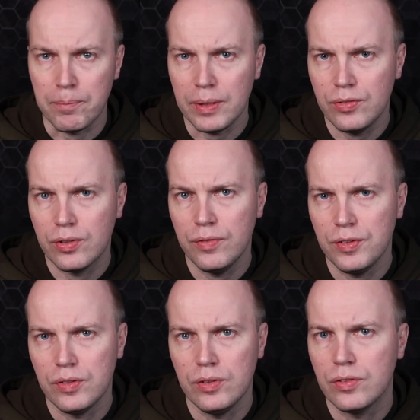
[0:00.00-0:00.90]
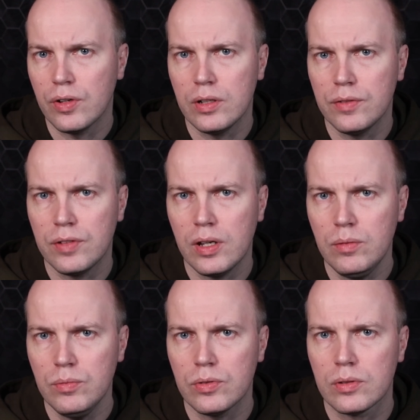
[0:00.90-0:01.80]
be serviced inside of
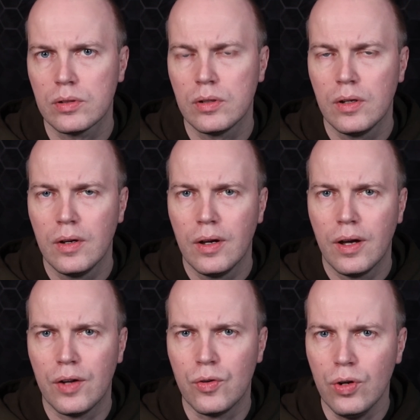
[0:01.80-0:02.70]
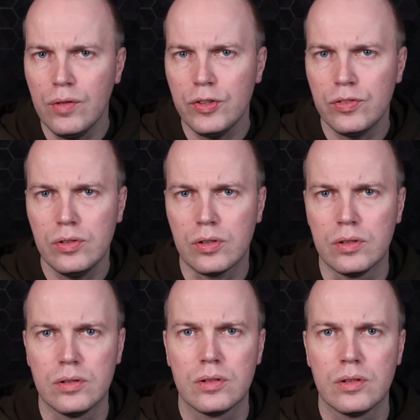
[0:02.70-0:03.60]
Teams? And all of a
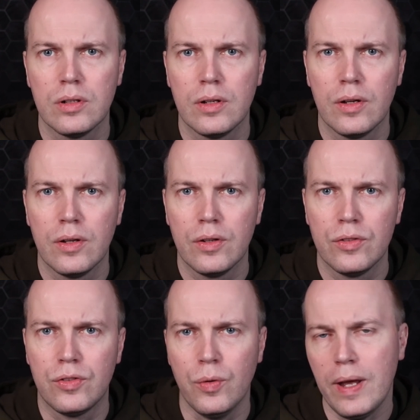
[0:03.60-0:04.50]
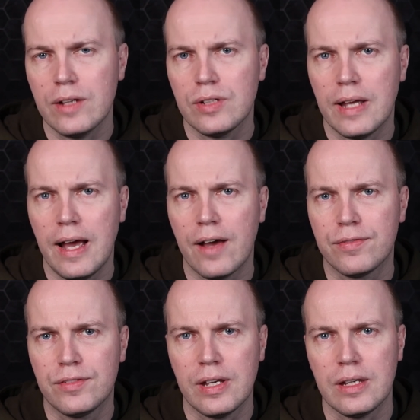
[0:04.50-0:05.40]
sudden, do we actually have
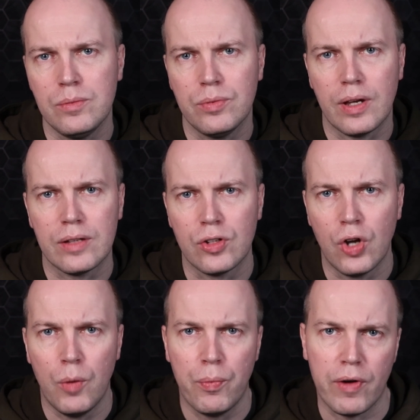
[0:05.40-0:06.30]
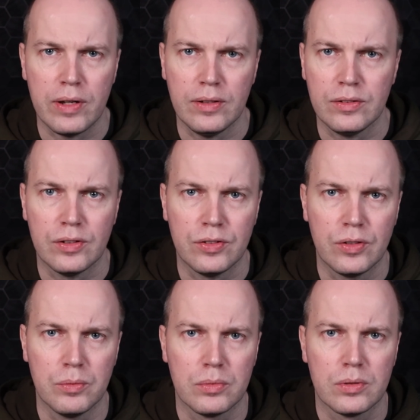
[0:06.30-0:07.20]
Teams as an operating system?
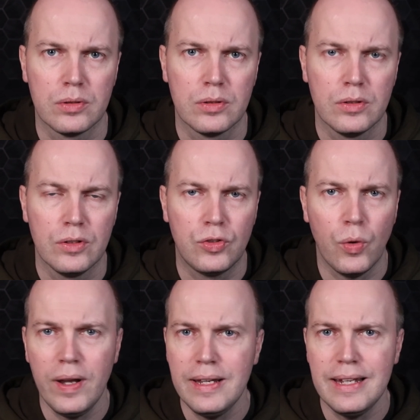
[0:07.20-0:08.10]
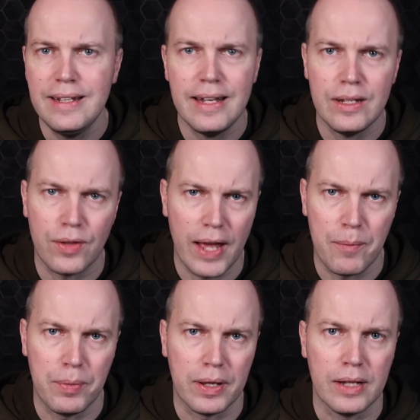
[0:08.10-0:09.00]
Do I need any other
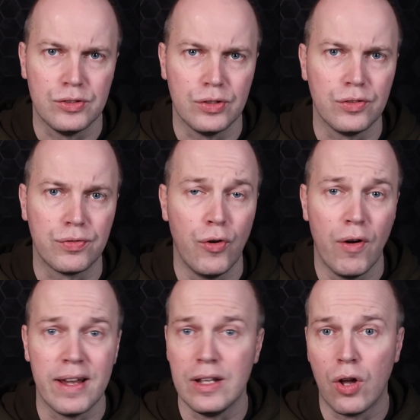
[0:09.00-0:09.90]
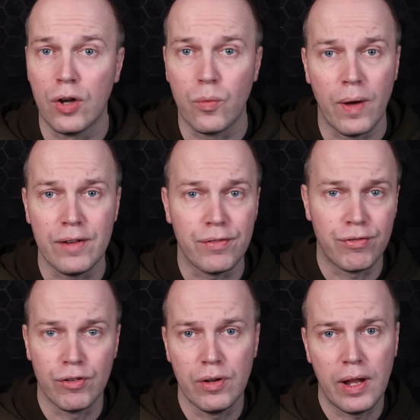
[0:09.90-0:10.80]
applications for a lightweight
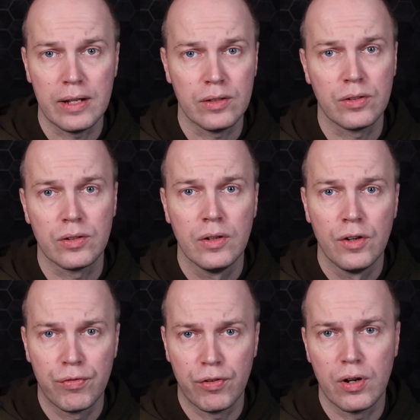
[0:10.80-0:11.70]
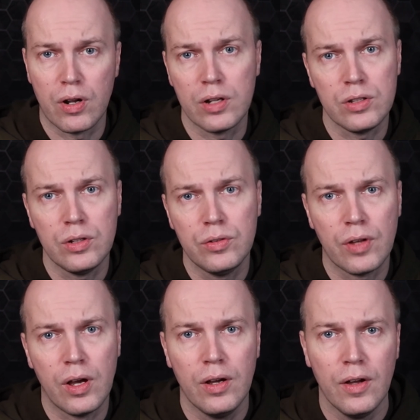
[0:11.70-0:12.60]
frontline
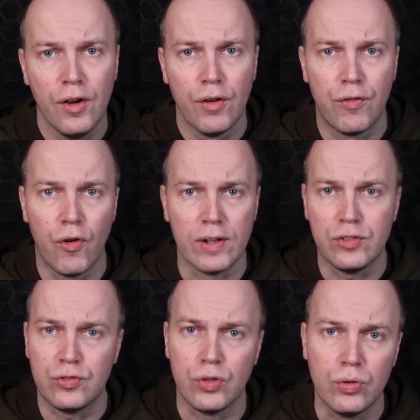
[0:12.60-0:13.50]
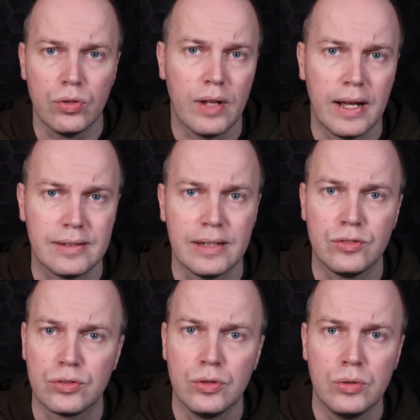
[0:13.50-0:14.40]
user, for a student at a
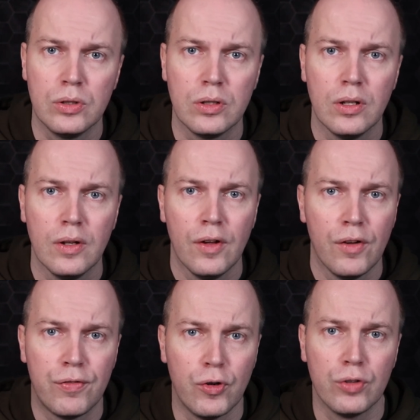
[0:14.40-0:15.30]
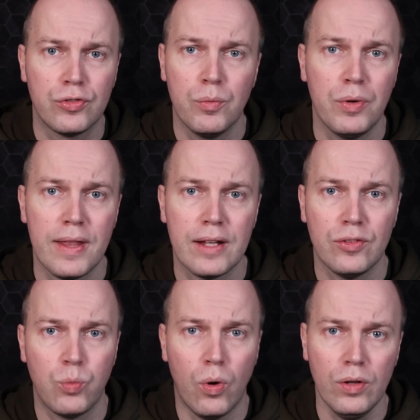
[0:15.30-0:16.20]
school, for somebody that just
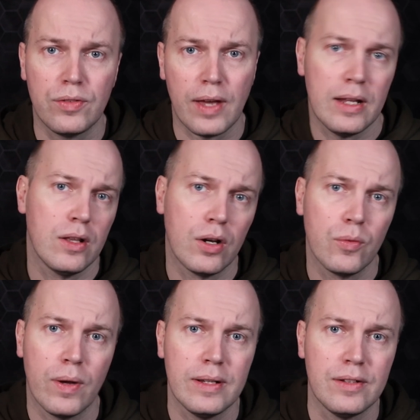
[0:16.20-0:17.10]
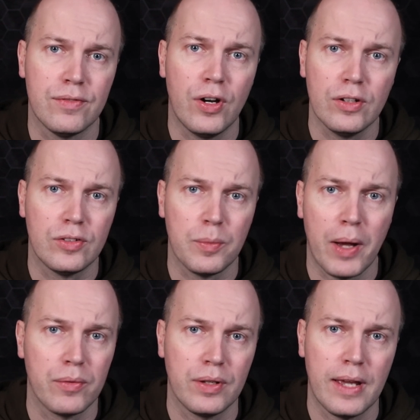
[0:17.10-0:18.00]
wants a lightweight device to be able
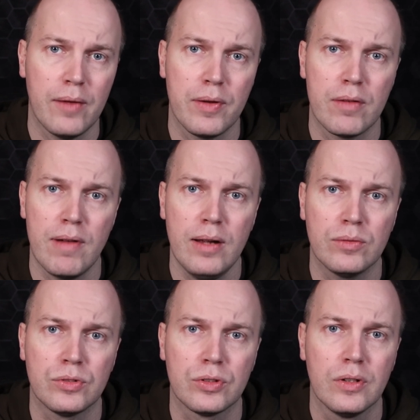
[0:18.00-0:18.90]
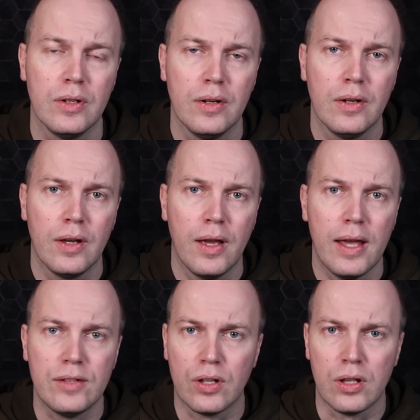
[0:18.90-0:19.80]
to carry around? It's
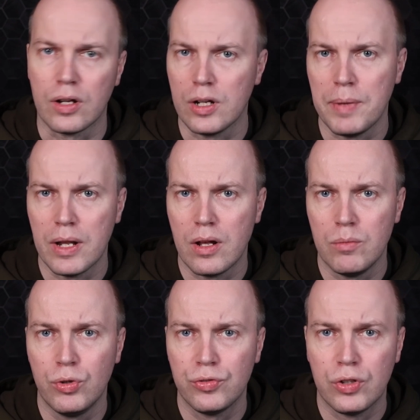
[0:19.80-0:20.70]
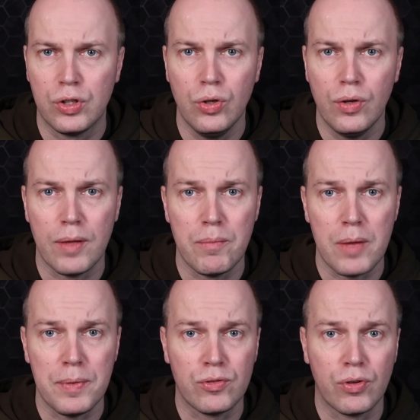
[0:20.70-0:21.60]
going to be a lot more secure than
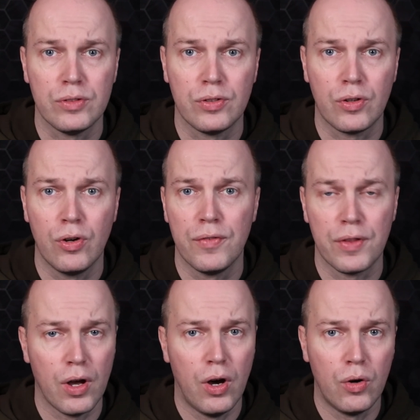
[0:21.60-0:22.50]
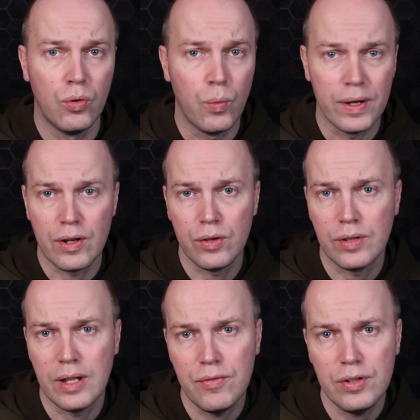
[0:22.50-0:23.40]
maybe trying to cover the whole Windows
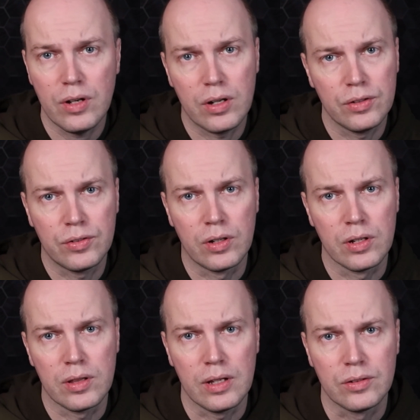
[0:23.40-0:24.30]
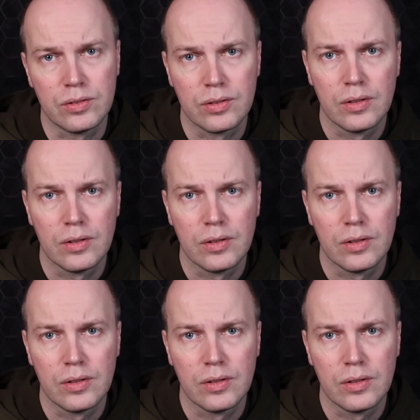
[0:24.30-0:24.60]
11 kind of side of things.